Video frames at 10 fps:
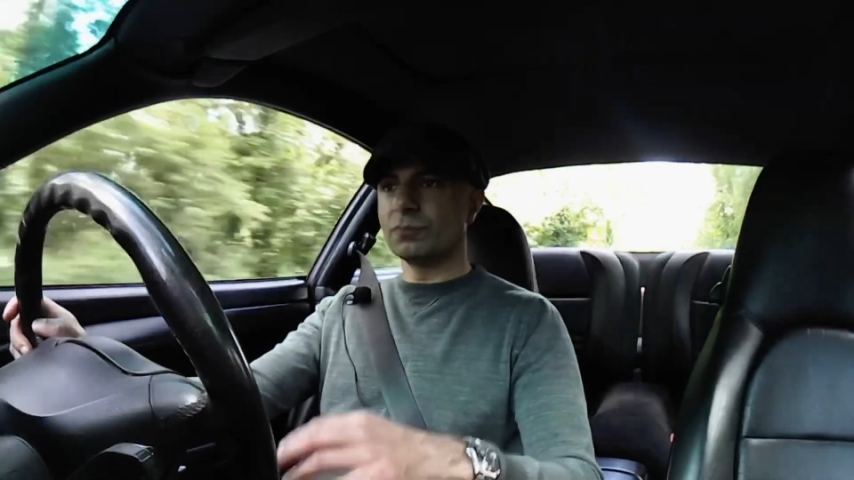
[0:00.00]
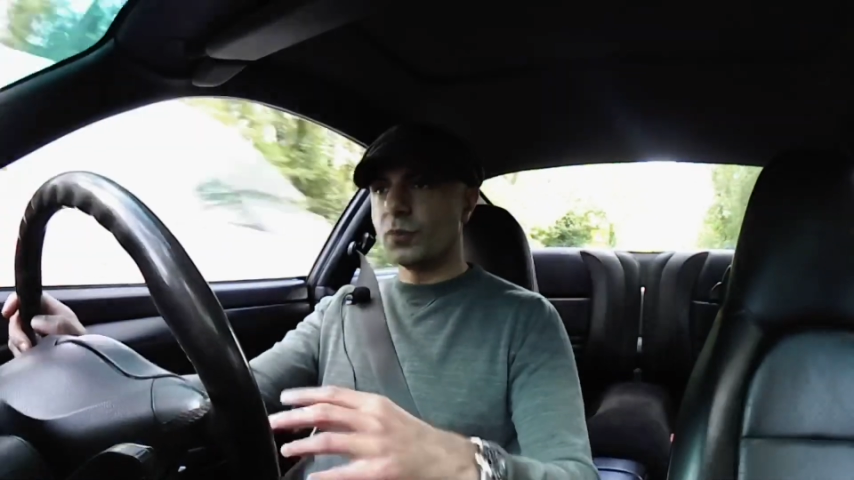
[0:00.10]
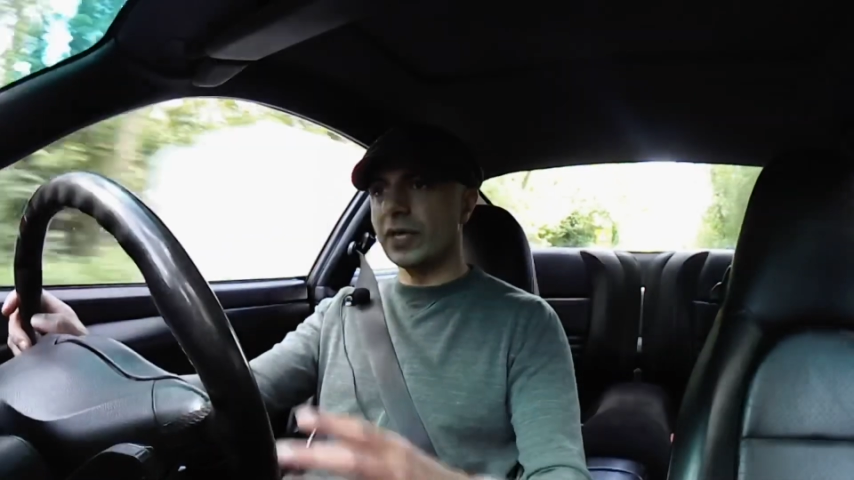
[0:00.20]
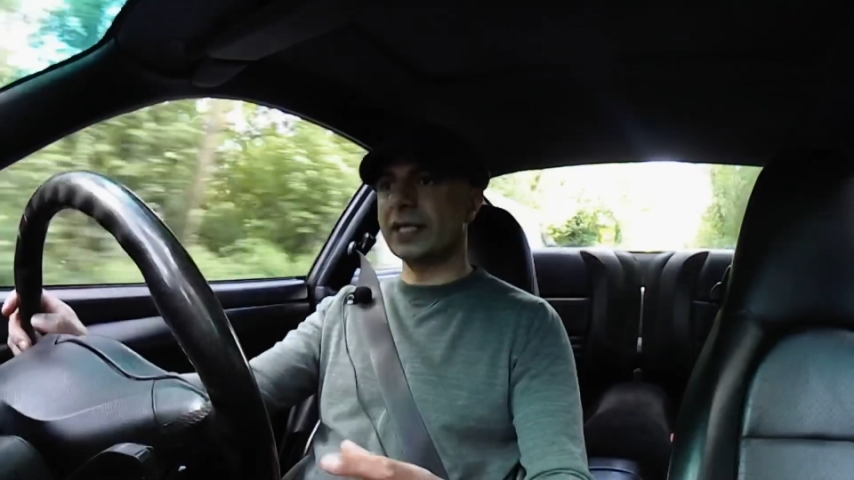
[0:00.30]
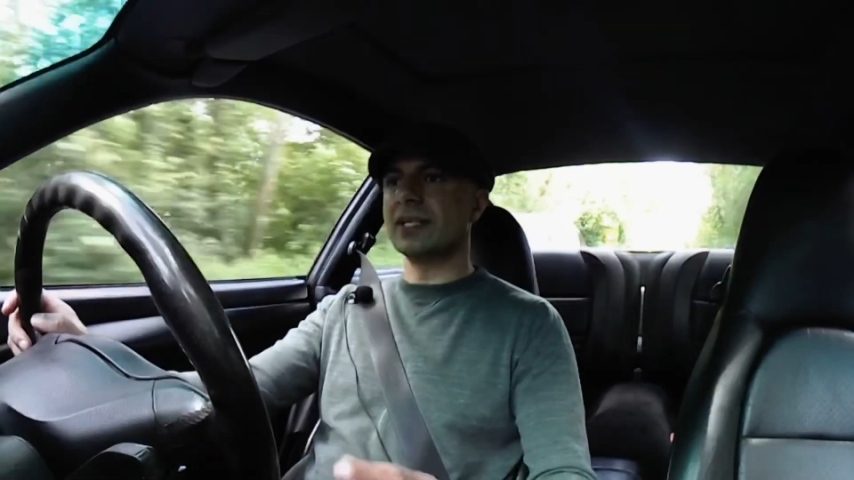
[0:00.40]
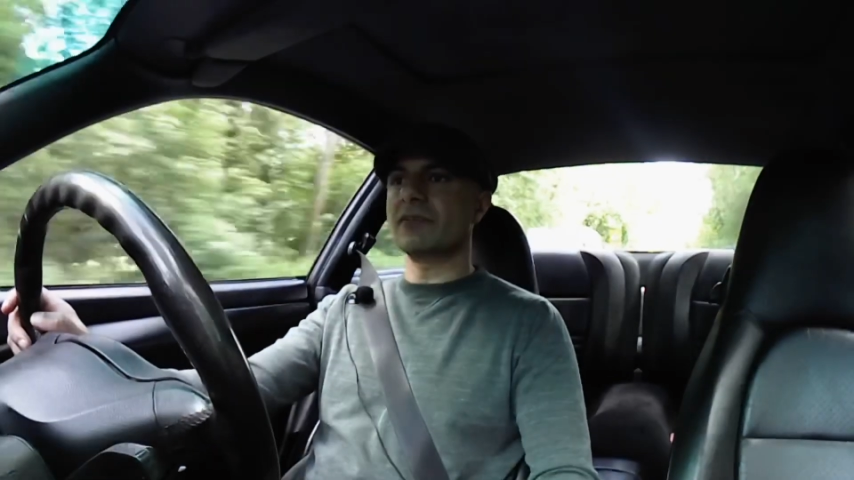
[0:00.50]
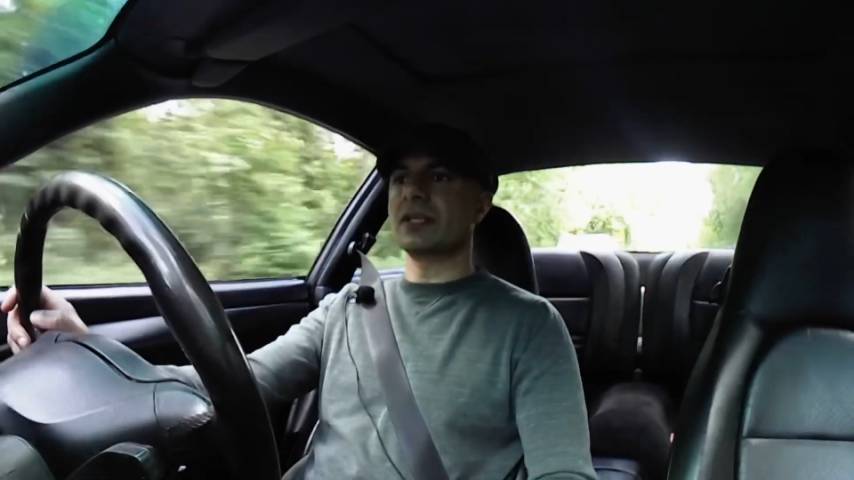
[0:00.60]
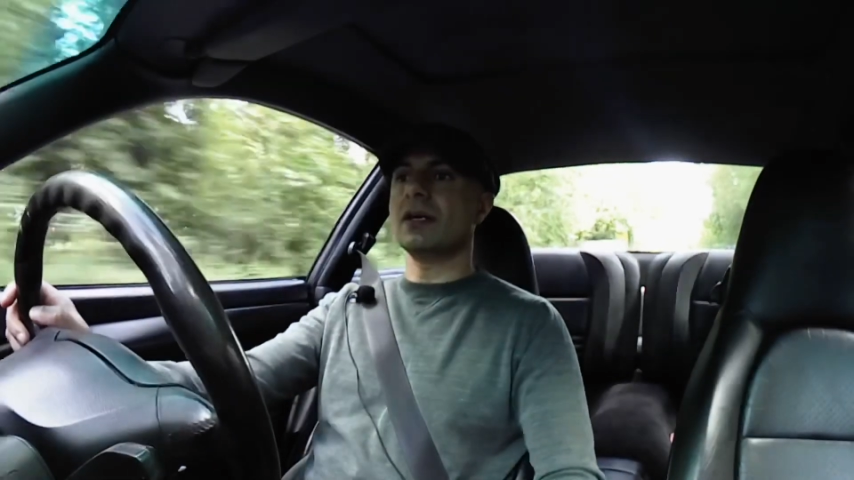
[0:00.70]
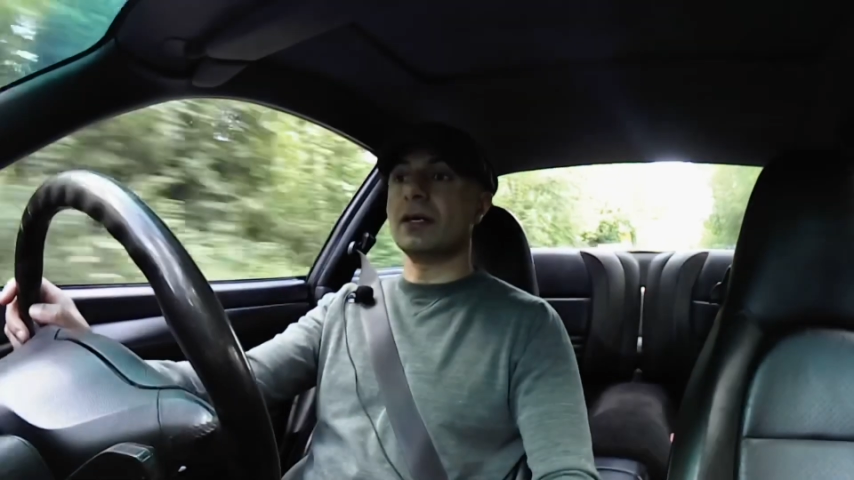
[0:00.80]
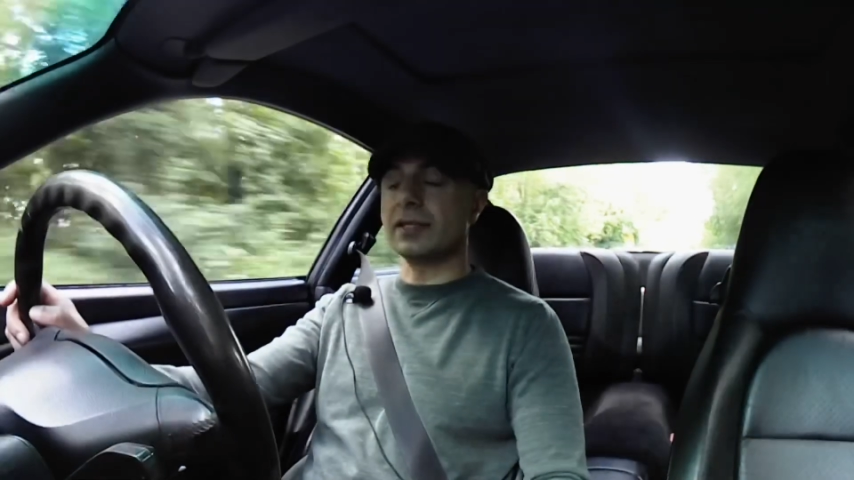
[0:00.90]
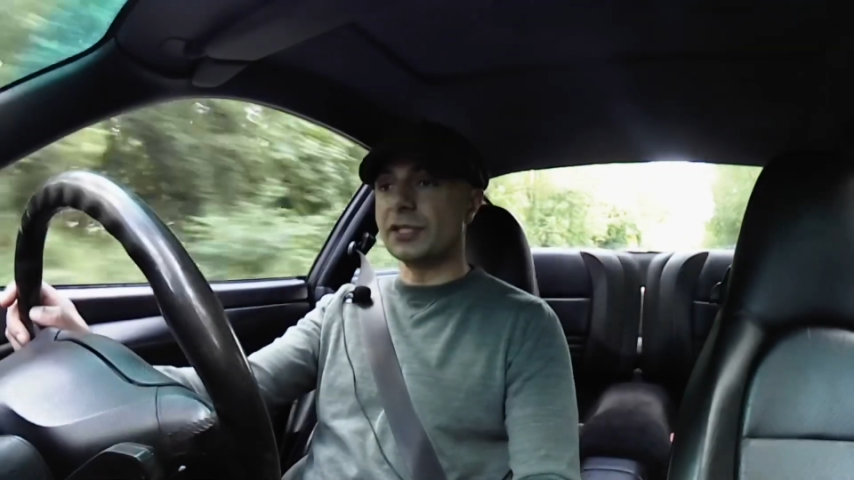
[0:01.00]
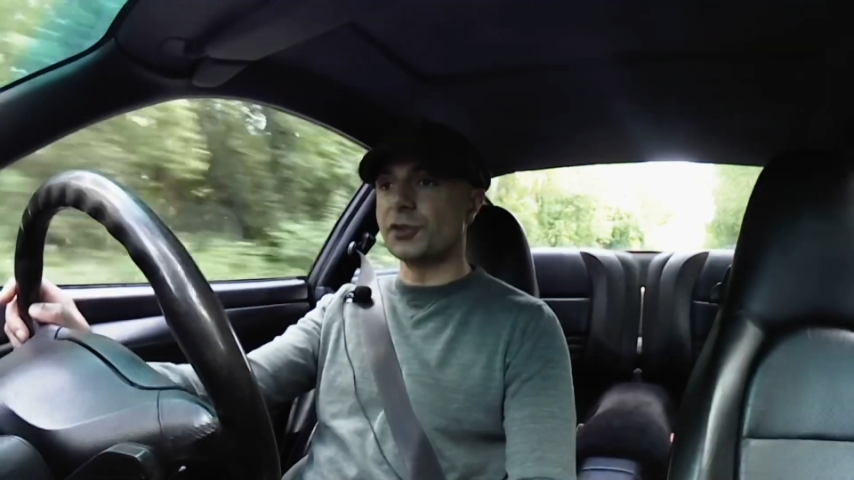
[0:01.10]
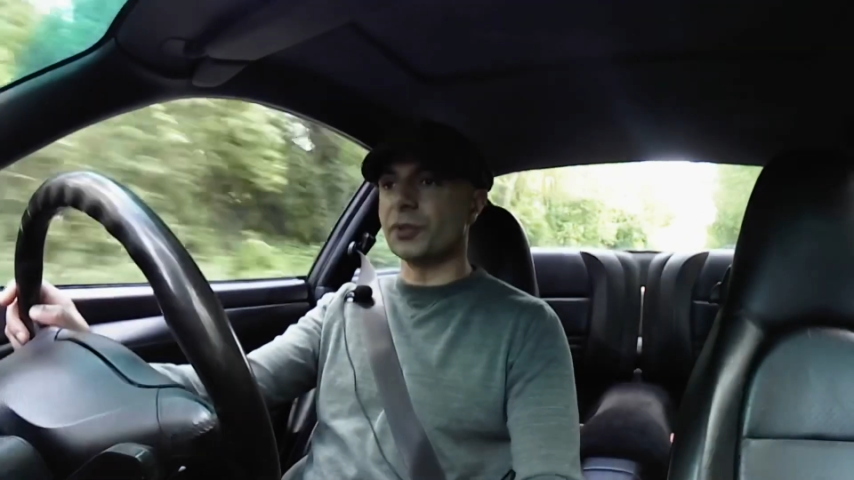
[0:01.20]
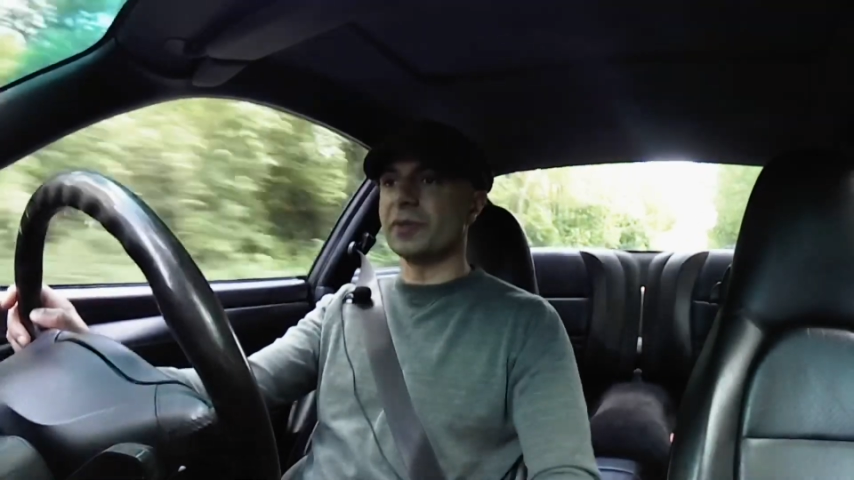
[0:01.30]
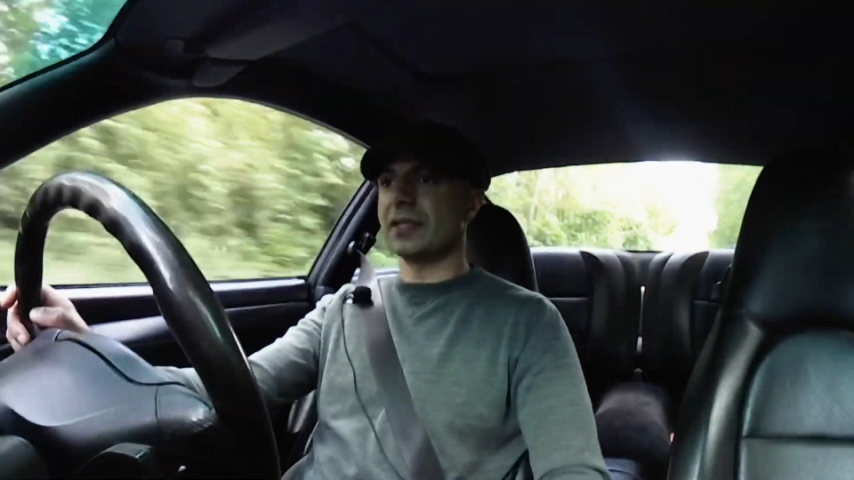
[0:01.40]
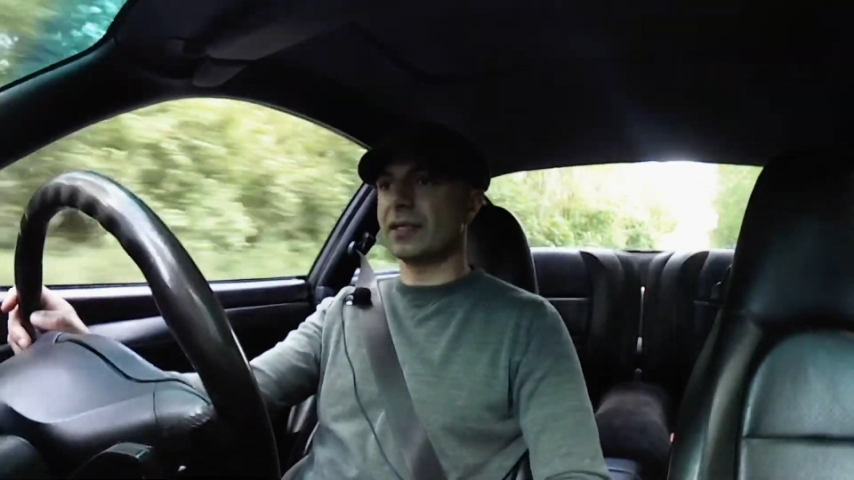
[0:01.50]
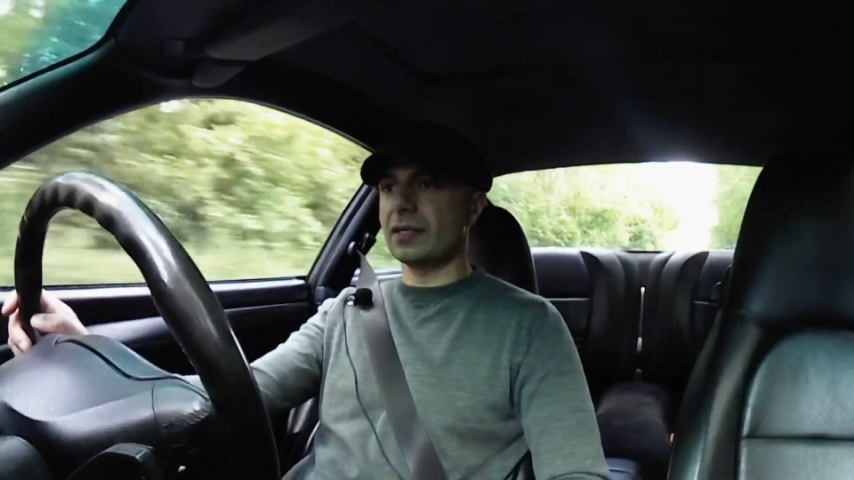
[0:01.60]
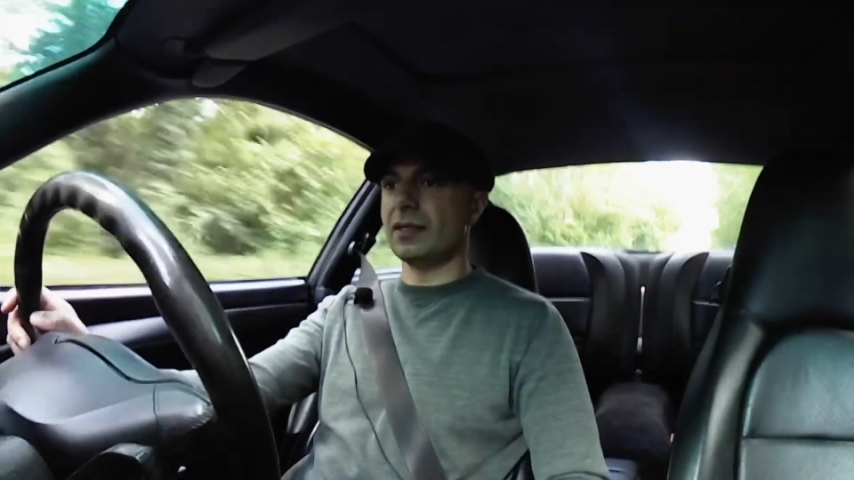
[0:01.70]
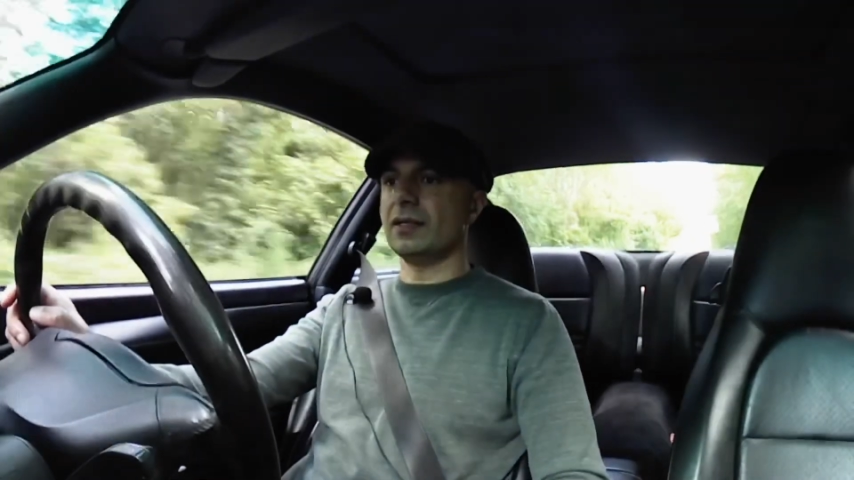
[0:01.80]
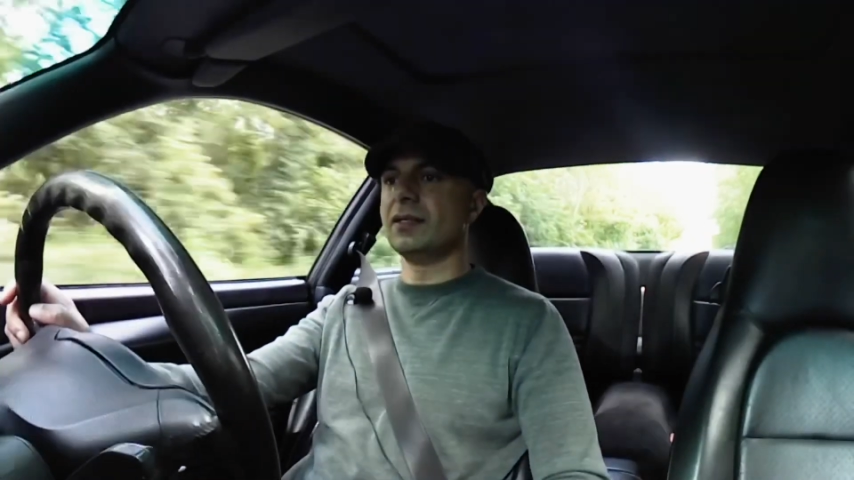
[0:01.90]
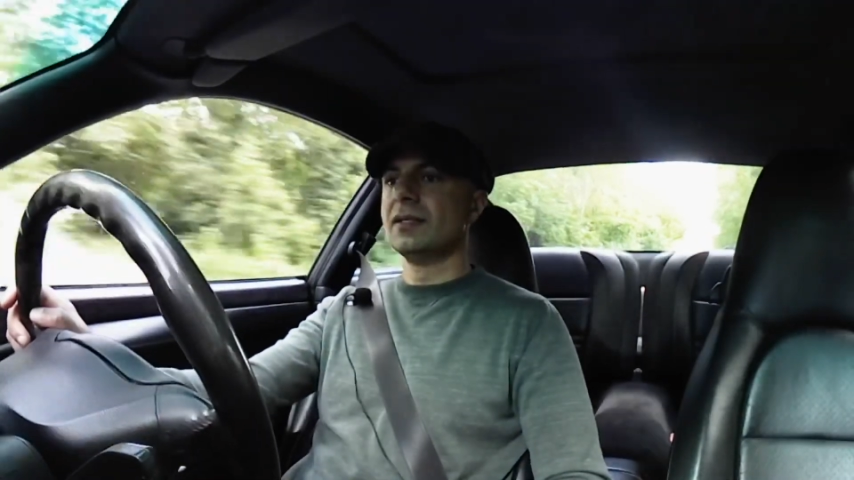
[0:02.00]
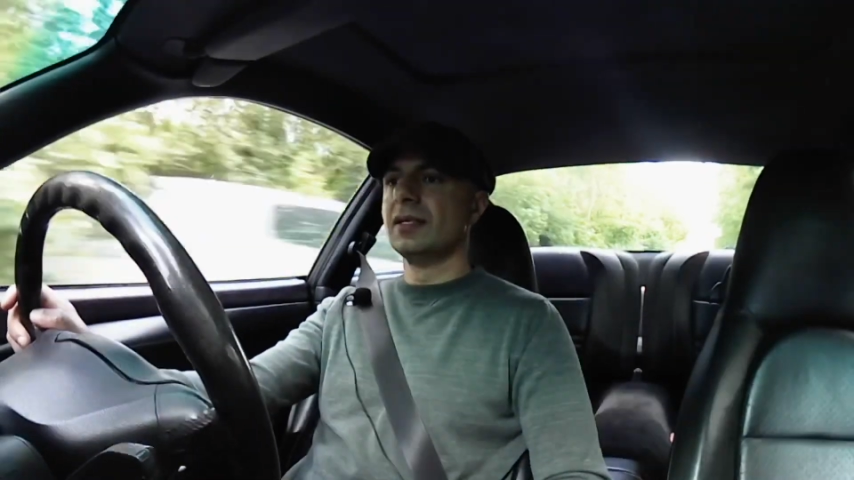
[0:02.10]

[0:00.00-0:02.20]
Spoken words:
working of the car, the enjoyment of the car.